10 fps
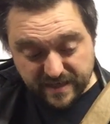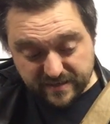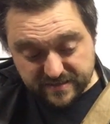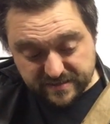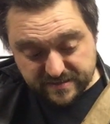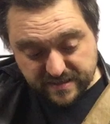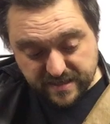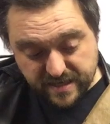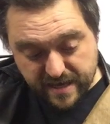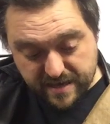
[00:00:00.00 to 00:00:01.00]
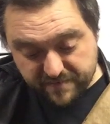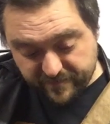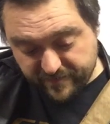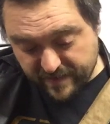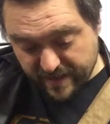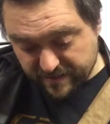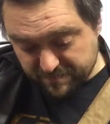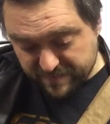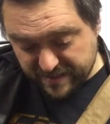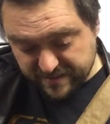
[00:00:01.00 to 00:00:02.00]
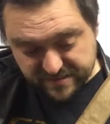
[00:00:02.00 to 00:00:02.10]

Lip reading: that this is E, F and B,